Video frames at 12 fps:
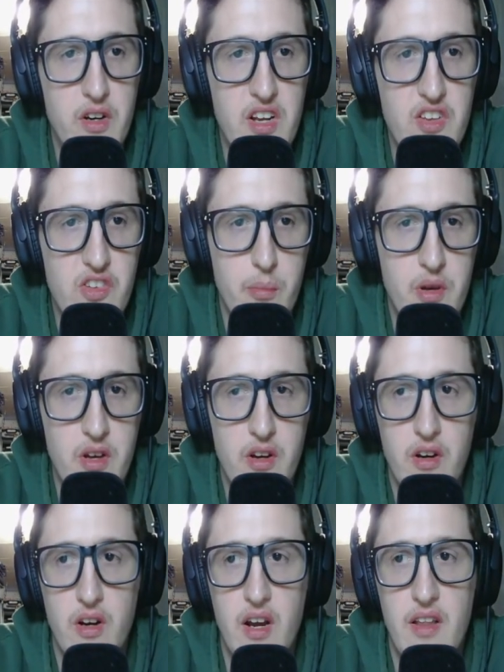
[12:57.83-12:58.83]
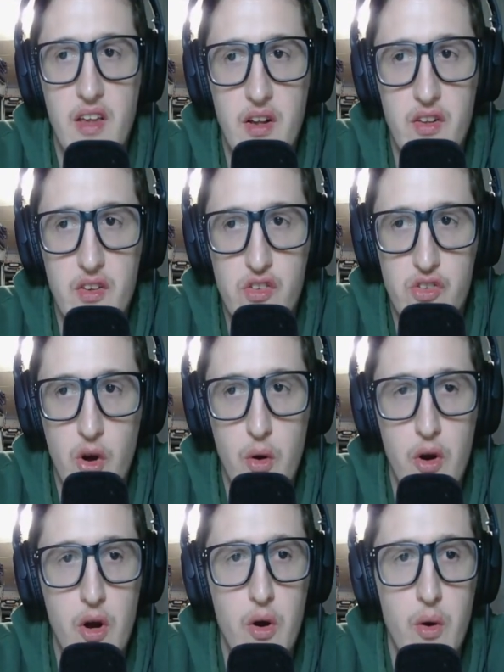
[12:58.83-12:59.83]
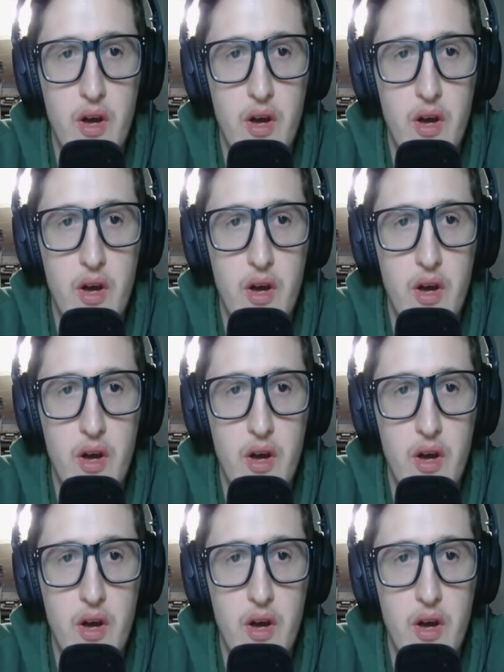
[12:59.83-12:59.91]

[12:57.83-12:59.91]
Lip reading: and he's up here, and then Soto